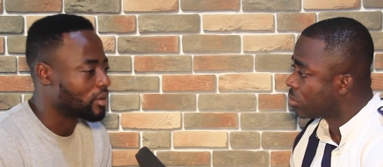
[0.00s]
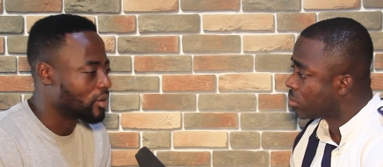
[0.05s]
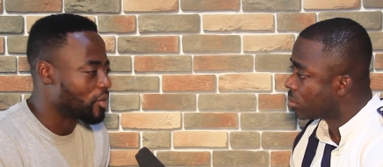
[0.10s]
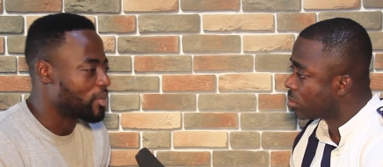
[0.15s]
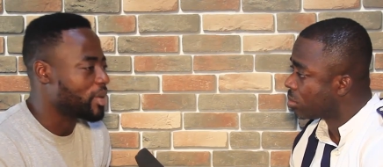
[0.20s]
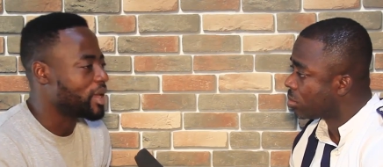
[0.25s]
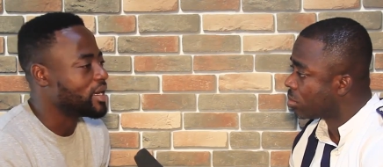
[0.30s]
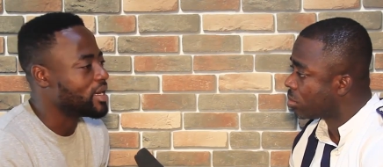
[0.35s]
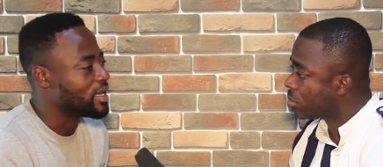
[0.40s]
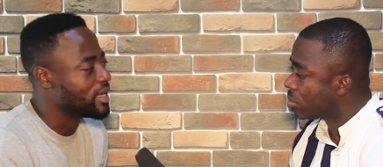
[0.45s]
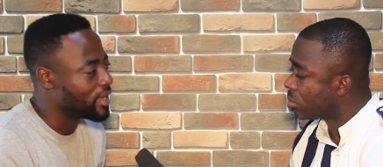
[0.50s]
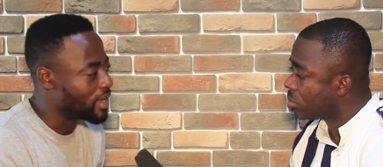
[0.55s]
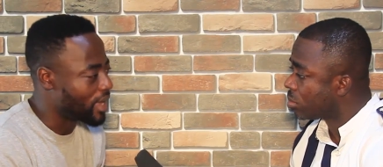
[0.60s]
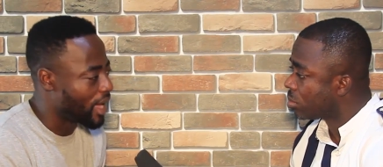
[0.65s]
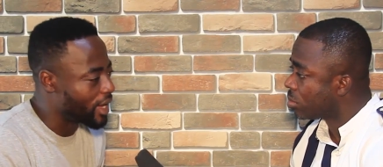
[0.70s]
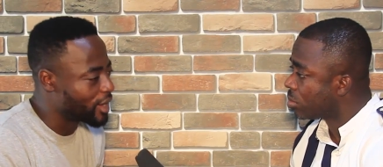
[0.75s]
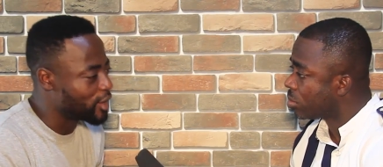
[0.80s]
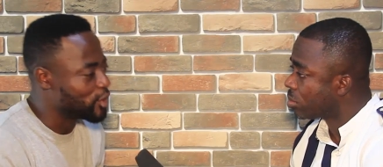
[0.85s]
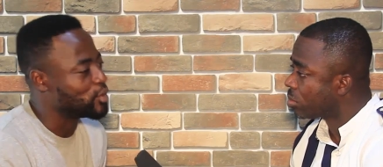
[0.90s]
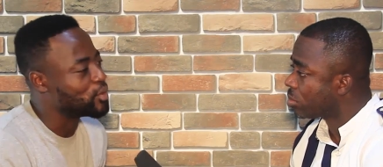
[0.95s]
Speaker 1: Comedy,
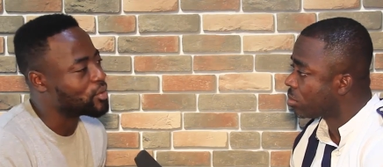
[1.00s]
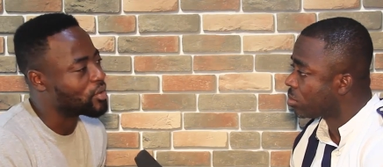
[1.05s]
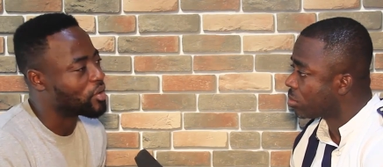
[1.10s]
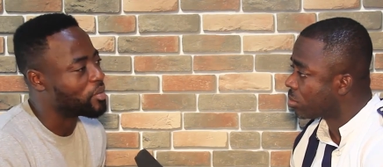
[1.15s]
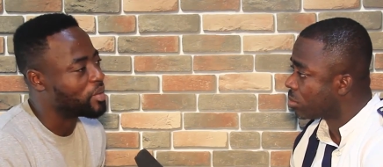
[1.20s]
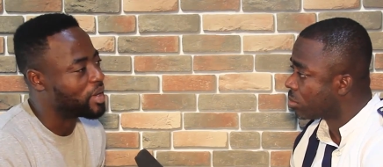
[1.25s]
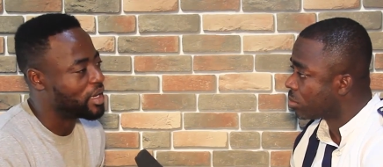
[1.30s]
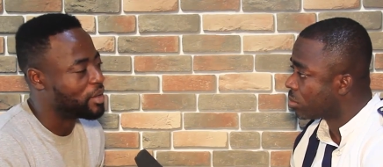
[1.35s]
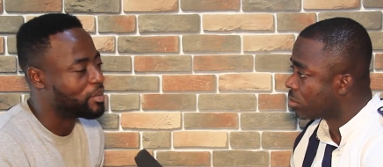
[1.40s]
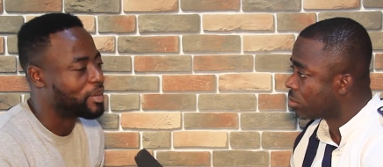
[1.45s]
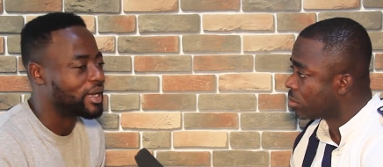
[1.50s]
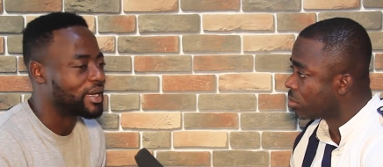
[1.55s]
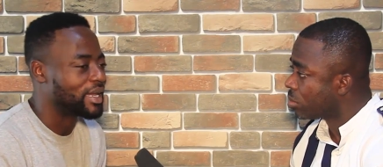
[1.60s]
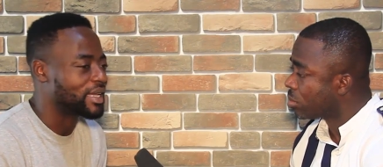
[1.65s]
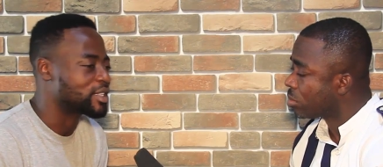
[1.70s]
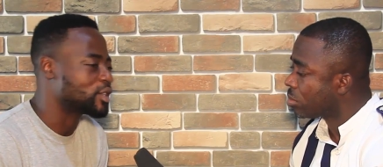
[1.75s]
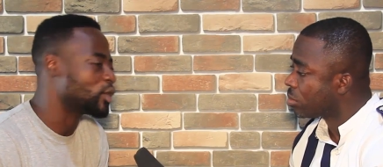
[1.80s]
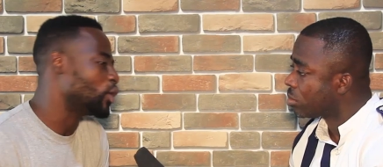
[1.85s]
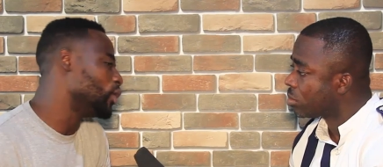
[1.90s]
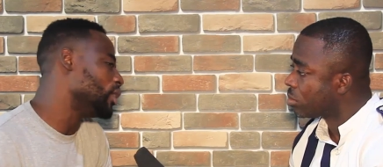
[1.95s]
I do comedy, but
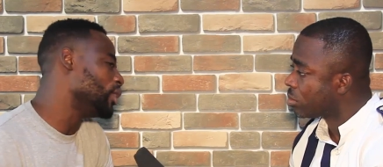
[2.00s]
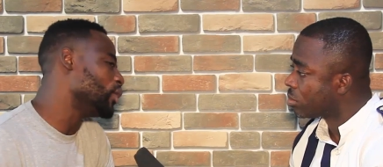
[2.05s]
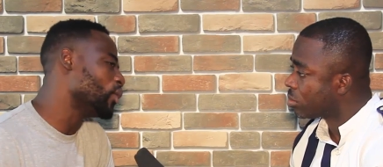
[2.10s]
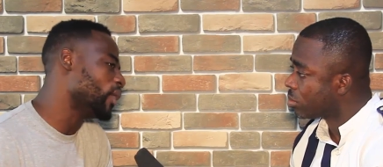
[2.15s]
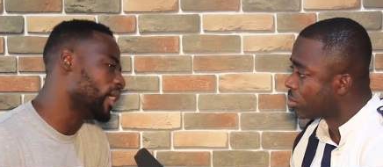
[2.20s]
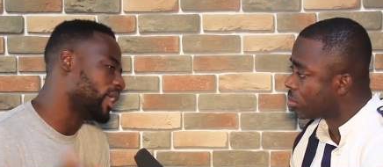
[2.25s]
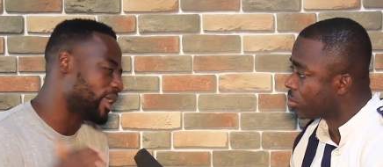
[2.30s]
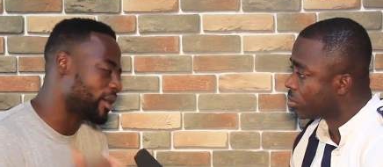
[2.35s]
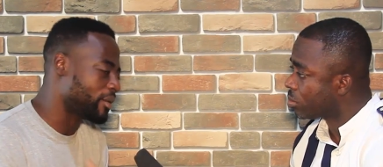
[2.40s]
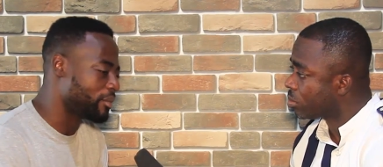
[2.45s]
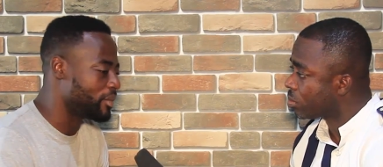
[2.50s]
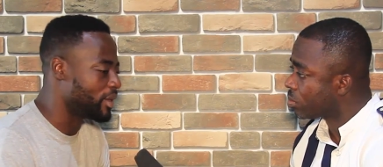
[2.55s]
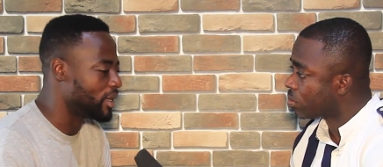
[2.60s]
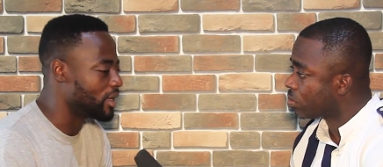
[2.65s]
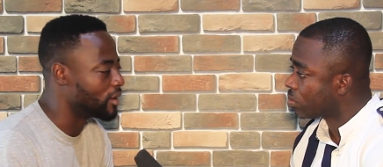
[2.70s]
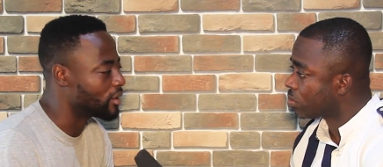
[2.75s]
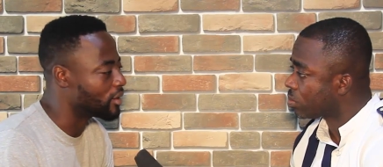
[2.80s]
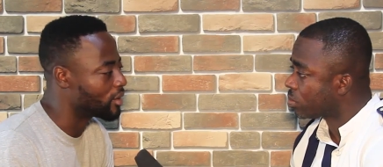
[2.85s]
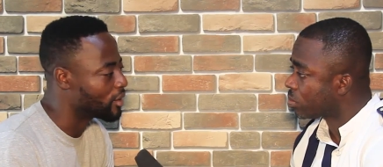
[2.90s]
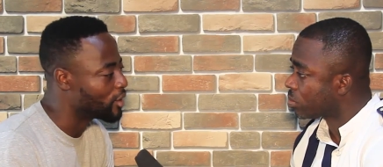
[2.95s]
that's only when I'm
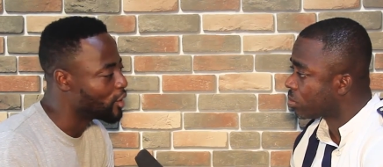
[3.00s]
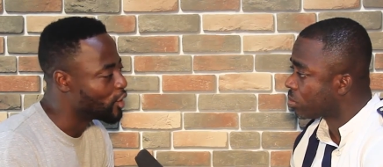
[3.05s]
being